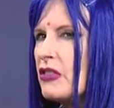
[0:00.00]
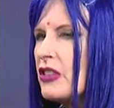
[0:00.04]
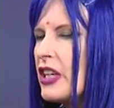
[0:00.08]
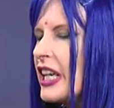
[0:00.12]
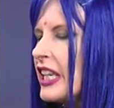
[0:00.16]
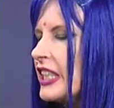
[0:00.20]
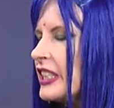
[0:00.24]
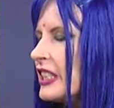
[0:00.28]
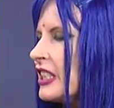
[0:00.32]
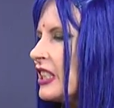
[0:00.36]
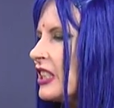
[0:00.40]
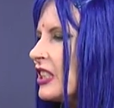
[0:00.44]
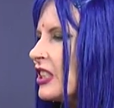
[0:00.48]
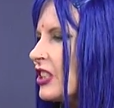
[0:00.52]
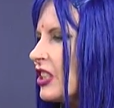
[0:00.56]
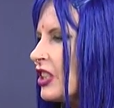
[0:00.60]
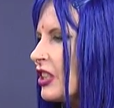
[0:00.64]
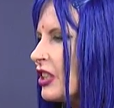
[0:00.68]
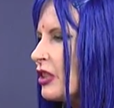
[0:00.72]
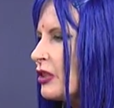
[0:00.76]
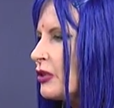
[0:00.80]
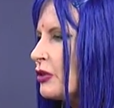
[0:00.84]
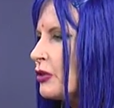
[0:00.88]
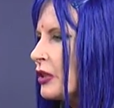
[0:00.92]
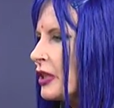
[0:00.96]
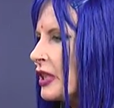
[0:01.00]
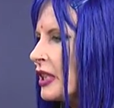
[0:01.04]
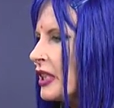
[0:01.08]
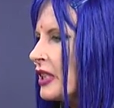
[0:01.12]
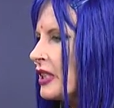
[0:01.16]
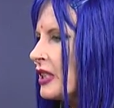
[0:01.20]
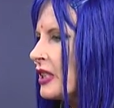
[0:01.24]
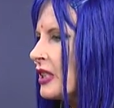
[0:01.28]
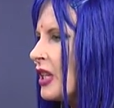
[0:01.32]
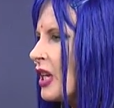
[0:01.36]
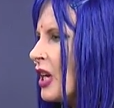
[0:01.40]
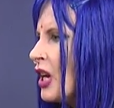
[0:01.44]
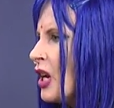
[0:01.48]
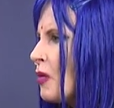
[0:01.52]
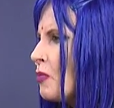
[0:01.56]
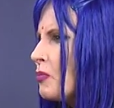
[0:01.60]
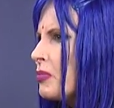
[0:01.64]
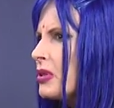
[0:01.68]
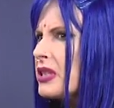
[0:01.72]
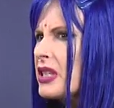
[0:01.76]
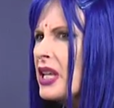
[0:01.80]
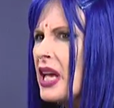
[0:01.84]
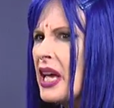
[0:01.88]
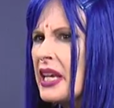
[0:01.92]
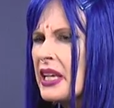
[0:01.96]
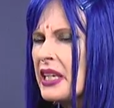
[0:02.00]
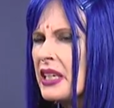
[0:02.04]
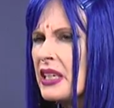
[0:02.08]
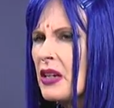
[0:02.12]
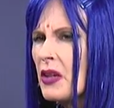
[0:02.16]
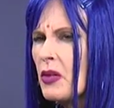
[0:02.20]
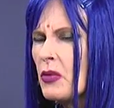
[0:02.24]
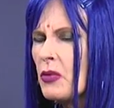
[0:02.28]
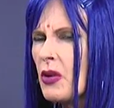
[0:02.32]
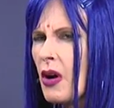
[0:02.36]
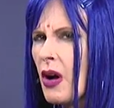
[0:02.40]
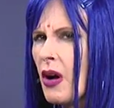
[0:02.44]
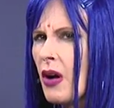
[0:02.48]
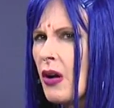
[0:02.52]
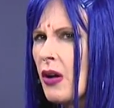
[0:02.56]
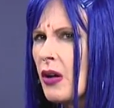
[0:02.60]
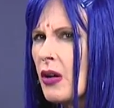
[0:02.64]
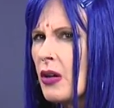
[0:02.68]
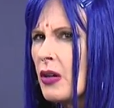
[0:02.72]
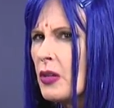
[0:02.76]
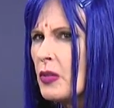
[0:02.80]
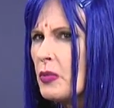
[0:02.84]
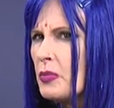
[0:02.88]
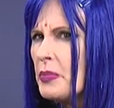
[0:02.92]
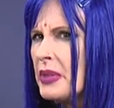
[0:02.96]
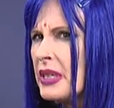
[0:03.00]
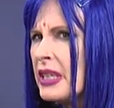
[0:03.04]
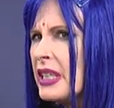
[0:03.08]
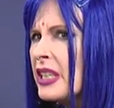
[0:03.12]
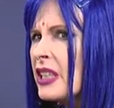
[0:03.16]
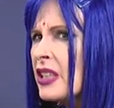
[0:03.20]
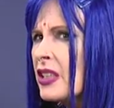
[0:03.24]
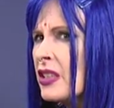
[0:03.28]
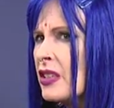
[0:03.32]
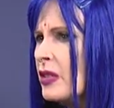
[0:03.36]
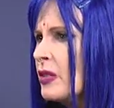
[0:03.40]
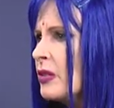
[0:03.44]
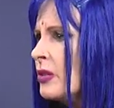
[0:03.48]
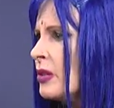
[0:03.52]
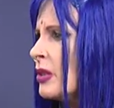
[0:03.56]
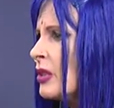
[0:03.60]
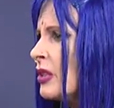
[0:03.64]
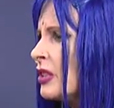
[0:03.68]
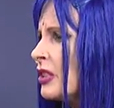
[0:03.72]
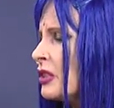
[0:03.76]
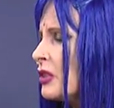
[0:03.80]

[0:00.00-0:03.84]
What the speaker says: raising children, playing a role, being who you're